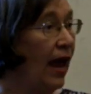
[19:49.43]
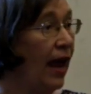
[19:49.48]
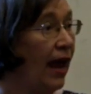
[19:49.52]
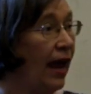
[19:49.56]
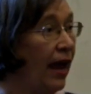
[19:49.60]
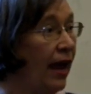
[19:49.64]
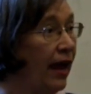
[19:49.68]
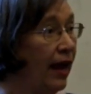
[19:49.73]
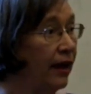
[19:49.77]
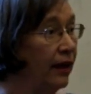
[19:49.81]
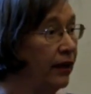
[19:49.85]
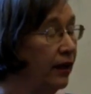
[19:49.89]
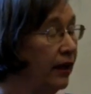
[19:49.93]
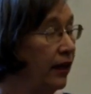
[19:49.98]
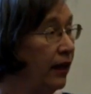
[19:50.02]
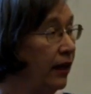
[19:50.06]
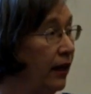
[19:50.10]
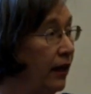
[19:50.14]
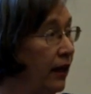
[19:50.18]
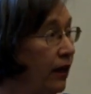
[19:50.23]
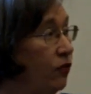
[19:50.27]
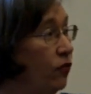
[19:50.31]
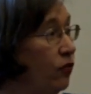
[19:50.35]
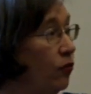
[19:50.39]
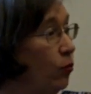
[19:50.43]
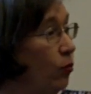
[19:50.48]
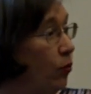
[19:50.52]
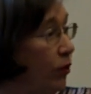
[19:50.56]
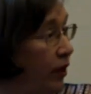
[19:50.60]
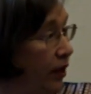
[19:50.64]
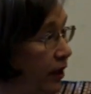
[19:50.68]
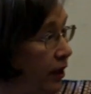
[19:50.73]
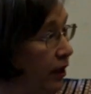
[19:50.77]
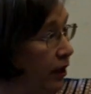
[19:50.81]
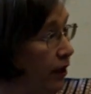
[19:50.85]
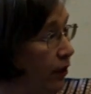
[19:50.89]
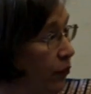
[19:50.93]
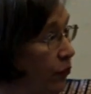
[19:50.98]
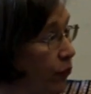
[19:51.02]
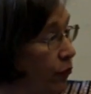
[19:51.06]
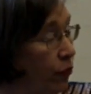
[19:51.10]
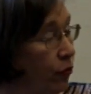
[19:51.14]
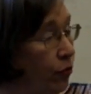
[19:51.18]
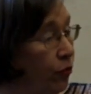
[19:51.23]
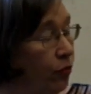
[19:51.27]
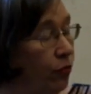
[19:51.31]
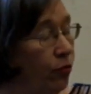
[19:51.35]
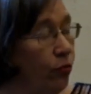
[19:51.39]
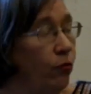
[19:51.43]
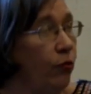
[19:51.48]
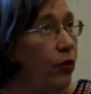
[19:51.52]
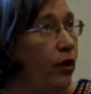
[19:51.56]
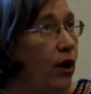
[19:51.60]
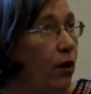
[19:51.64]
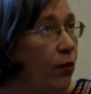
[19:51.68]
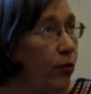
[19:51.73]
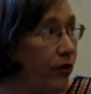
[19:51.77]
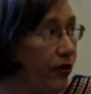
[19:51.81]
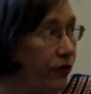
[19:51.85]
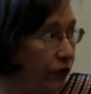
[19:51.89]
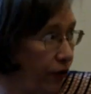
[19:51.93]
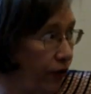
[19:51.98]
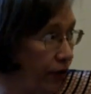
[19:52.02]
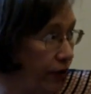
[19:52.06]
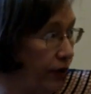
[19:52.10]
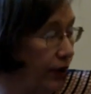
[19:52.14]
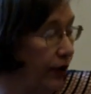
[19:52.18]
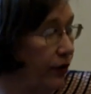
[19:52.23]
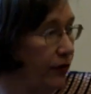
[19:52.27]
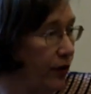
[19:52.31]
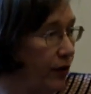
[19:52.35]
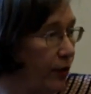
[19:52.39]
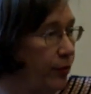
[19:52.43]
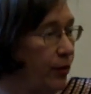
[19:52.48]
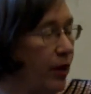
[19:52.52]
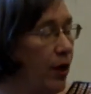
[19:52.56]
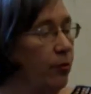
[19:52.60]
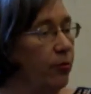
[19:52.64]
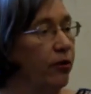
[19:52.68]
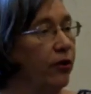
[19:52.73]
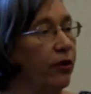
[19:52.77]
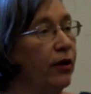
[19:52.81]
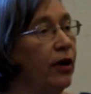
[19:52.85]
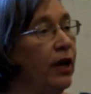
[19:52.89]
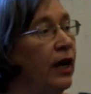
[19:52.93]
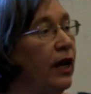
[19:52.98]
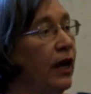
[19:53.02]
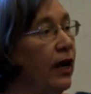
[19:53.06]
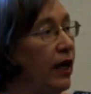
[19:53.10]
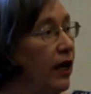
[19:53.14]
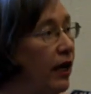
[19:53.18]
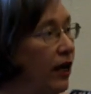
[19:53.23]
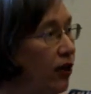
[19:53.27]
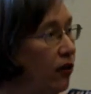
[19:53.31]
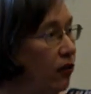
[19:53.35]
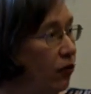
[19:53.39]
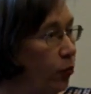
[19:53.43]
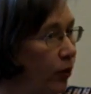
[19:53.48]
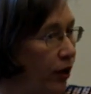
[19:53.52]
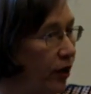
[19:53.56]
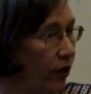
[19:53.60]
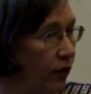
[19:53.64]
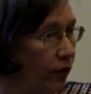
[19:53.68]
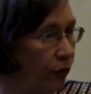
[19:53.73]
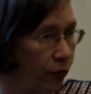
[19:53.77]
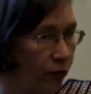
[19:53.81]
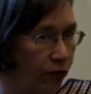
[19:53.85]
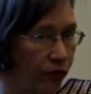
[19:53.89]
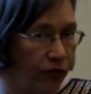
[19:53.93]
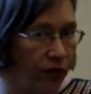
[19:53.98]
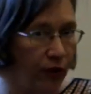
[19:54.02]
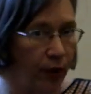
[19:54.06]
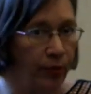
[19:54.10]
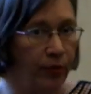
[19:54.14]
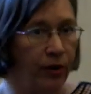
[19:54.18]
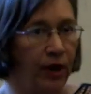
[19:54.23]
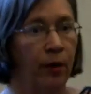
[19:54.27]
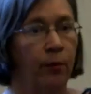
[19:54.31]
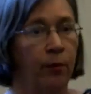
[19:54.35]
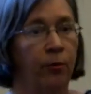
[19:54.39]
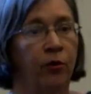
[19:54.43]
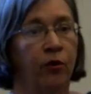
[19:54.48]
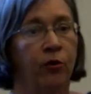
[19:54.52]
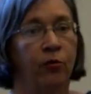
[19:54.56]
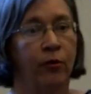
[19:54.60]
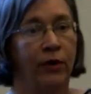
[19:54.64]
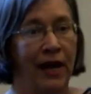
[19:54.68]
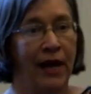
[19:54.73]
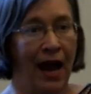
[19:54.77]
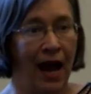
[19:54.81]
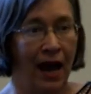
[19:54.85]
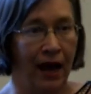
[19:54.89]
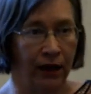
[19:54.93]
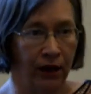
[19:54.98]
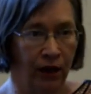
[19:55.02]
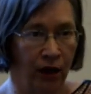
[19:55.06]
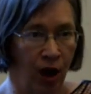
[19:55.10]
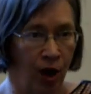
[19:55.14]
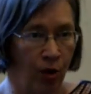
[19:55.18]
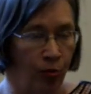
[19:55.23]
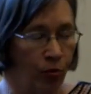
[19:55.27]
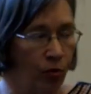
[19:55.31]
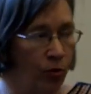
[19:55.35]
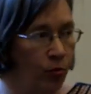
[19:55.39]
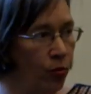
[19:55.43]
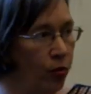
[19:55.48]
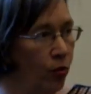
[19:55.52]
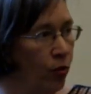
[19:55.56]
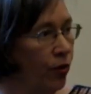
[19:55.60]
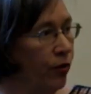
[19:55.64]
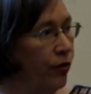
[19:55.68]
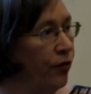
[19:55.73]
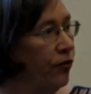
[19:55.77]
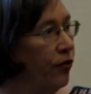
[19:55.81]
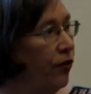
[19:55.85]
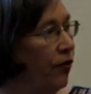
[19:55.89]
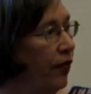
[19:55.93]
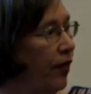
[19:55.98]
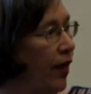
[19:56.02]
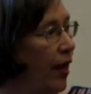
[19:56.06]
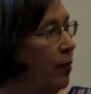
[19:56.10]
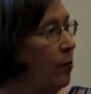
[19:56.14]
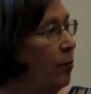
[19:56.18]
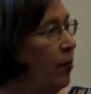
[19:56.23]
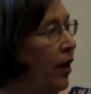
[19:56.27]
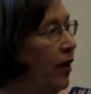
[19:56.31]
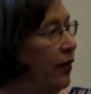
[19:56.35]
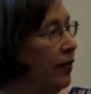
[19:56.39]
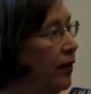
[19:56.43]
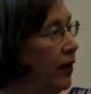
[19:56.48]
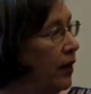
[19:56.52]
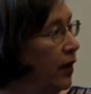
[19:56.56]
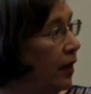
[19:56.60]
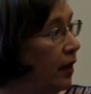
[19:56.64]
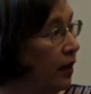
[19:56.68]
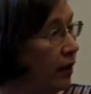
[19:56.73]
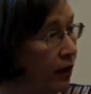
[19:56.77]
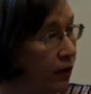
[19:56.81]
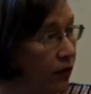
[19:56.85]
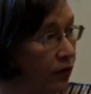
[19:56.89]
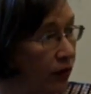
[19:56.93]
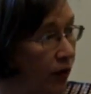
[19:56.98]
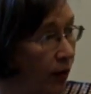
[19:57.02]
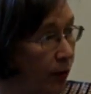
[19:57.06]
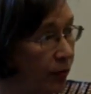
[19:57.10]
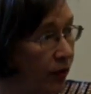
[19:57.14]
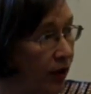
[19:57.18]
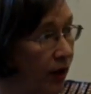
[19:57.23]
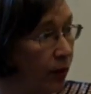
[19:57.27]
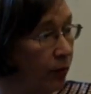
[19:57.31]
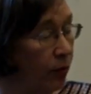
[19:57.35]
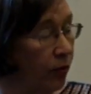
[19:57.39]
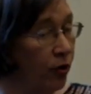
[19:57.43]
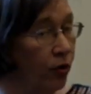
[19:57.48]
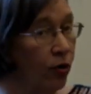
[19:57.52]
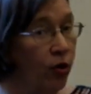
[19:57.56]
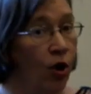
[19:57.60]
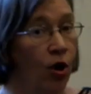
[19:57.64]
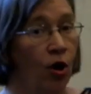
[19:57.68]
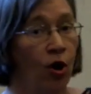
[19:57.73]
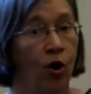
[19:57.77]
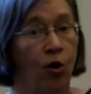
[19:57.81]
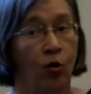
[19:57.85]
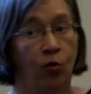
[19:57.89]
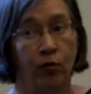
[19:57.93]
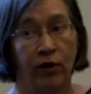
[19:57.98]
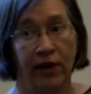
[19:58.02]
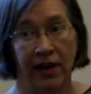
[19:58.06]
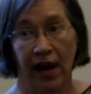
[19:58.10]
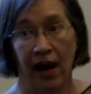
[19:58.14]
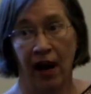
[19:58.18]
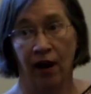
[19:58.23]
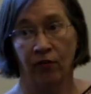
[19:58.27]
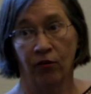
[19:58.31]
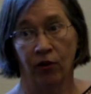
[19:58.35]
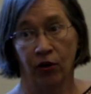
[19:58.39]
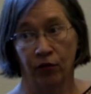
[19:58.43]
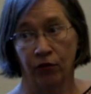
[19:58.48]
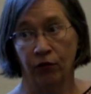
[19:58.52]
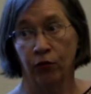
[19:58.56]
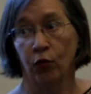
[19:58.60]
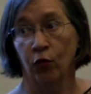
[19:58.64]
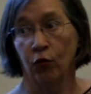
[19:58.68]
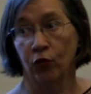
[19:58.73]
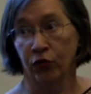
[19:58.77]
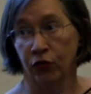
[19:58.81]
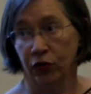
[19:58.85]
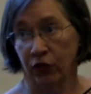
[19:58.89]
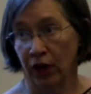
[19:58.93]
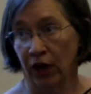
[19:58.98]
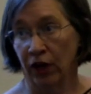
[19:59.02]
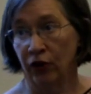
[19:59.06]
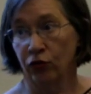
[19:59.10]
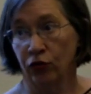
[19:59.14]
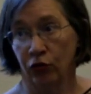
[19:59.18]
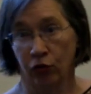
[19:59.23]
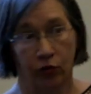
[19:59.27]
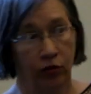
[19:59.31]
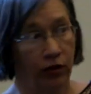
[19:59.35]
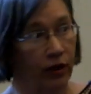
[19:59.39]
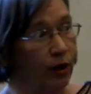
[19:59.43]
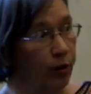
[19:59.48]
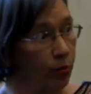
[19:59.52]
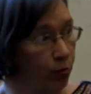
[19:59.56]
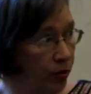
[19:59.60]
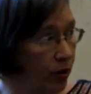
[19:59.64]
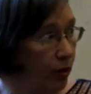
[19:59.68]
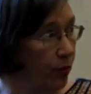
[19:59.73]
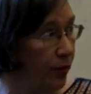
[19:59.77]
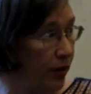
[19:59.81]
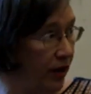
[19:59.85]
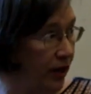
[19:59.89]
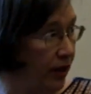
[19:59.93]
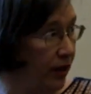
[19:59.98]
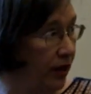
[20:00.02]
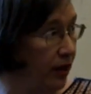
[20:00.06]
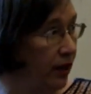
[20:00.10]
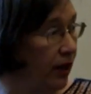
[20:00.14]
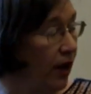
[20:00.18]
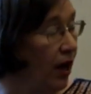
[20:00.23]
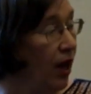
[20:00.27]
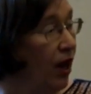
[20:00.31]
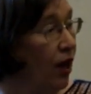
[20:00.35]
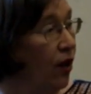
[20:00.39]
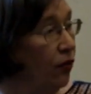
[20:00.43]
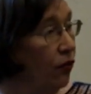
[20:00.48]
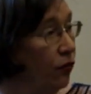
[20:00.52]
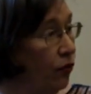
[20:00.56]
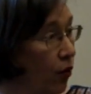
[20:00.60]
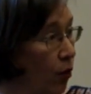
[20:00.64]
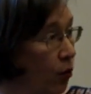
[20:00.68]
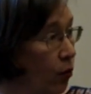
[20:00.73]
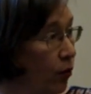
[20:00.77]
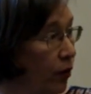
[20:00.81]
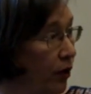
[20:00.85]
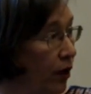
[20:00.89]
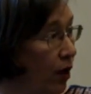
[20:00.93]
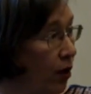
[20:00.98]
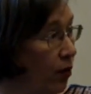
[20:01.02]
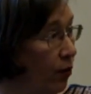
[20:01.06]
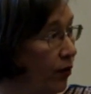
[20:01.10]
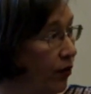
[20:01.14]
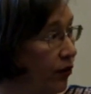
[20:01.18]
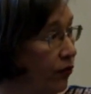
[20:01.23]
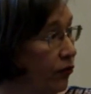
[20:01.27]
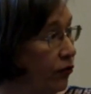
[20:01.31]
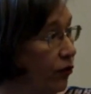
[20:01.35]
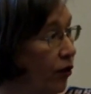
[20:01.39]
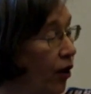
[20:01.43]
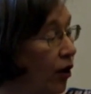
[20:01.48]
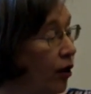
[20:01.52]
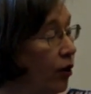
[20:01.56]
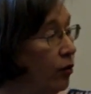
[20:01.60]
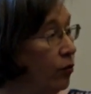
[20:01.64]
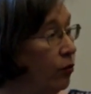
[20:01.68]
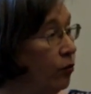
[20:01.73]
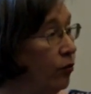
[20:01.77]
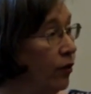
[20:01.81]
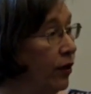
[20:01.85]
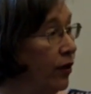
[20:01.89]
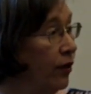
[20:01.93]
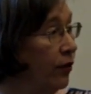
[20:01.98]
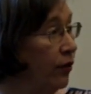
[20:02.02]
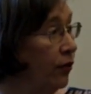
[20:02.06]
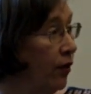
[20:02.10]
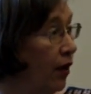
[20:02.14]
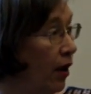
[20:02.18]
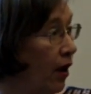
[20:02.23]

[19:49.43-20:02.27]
and each week through, we always start in September, each week through September we add a couple more so that by the end of September we have our full schedule implemented. So we always start with